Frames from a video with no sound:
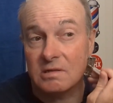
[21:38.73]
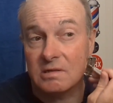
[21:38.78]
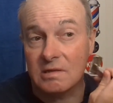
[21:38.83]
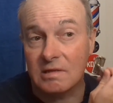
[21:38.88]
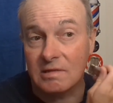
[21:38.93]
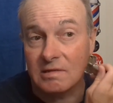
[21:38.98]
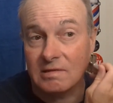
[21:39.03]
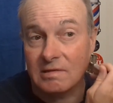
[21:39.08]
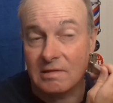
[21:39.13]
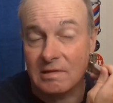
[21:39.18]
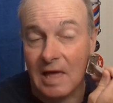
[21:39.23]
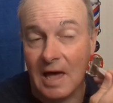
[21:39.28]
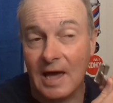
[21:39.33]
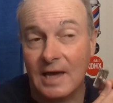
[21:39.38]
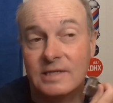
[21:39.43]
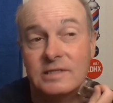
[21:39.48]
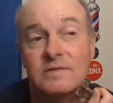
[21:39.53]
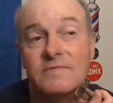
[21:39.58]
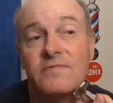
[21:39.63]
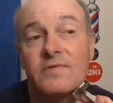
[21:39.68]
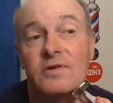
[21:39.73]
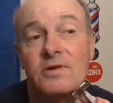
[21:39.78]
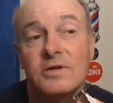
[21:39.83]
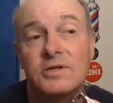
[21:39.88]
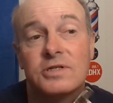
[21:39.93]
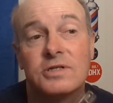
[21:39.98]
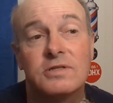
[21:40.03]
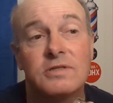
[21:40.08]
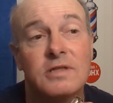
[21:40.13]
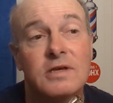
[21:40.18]
last
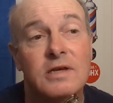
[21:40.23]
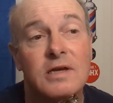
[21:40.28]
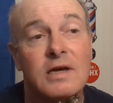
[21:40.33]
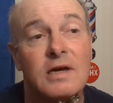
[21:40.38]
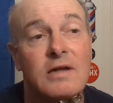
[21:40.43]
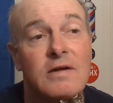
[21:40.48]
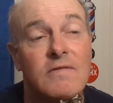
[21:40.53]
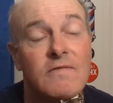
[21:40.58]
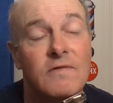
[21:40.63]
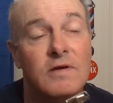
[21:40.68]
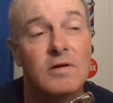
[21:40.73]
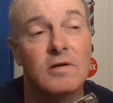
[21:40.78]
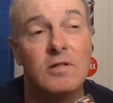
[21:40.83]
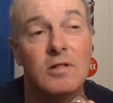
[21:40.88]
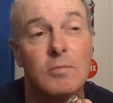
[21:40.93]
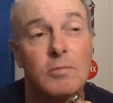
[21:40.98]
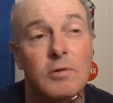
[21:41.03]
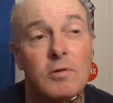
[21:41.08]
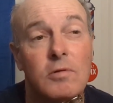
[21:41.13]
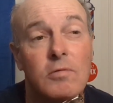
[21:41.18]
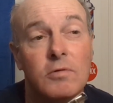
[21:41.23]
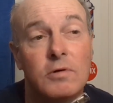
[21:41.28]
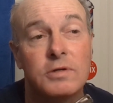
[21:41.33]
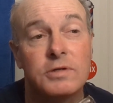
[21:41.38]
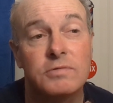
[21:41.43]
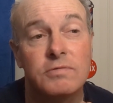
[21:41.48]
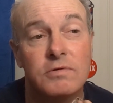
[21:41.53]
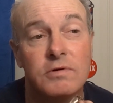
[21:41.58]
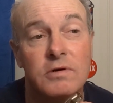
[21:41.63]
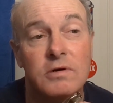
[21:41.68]
version they had available,
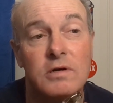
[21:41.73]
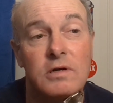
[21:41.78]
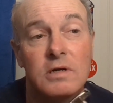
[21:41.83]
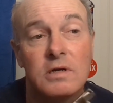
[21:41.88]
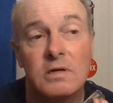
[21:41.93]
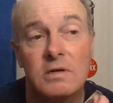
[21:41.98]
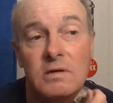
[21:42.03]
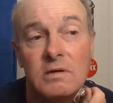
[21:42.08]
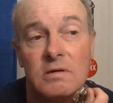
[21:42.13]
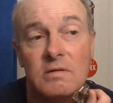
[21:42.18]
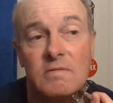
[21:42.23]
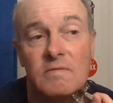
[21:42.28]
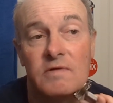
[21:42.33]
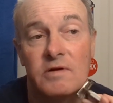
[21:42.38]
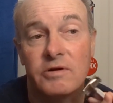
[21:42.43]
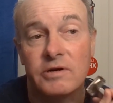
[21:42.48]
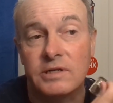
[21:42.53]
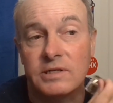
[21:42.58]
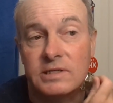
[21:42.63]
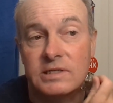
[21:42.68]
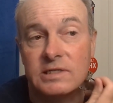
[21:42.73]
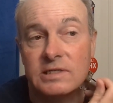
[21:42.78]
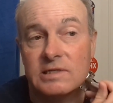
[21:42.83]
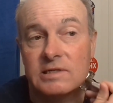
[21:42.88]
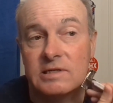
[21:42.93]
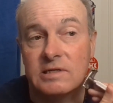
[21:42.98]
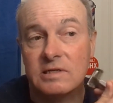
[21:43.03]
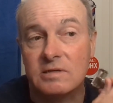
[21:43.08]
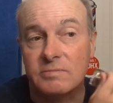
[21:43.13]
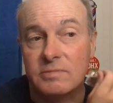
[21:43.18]
which were very
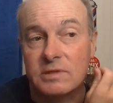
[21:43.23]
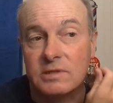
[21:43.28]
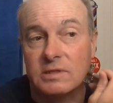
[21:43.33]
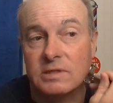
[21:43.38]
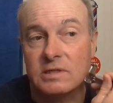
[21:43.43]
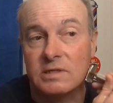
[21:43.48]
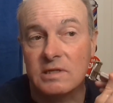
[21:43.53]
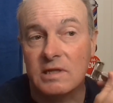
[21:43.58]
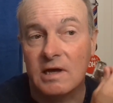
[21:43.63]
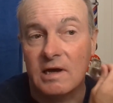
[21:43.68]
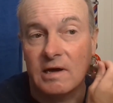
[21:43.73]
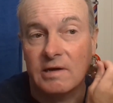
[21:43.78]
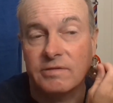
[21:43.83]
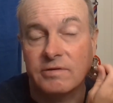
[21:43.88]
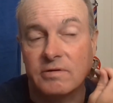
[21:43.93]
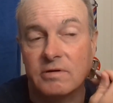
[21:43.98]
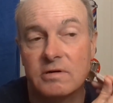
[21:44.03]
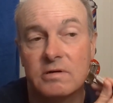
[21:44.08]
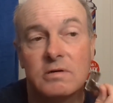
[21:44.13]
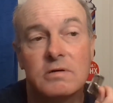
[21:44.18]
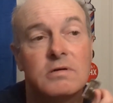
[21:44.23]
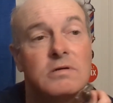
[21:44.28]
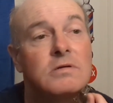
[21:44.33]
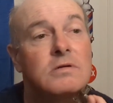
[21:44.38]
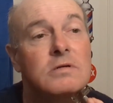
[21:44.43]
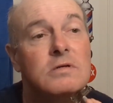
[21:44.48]
slick but didn't lather